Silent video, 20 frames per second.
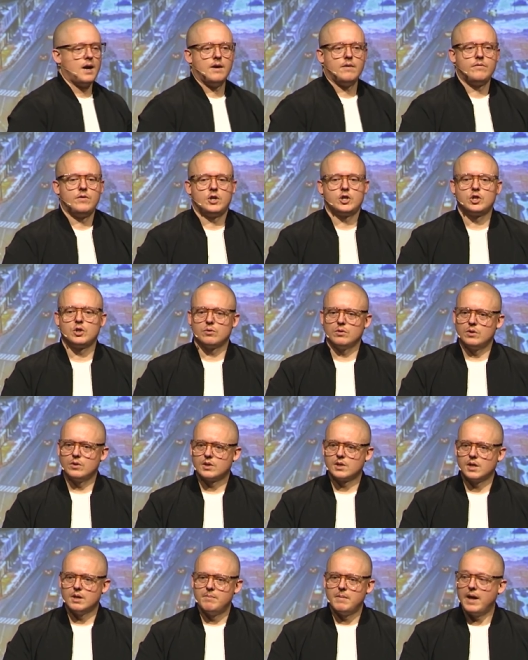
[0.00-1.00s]
of
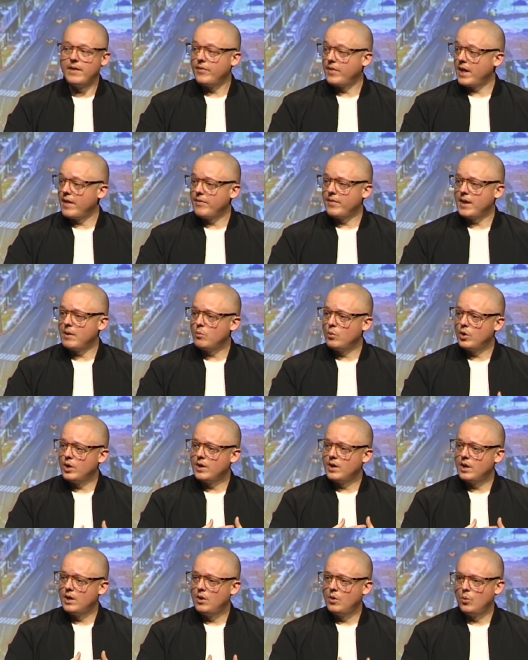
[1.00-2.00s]
Jerusalem. And then they
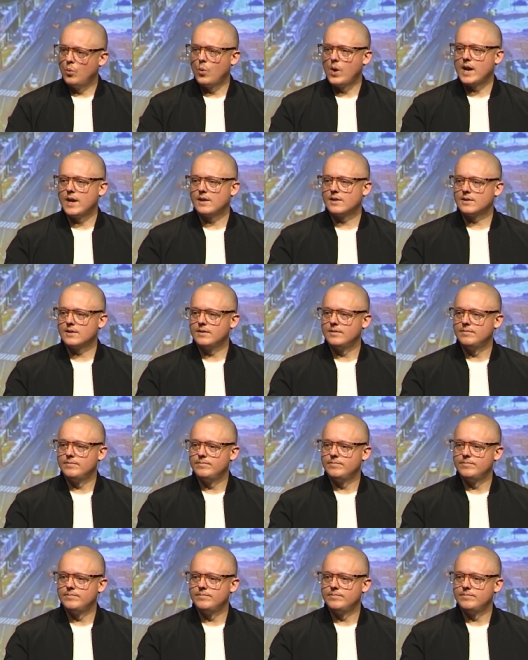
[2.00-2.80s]
would wait.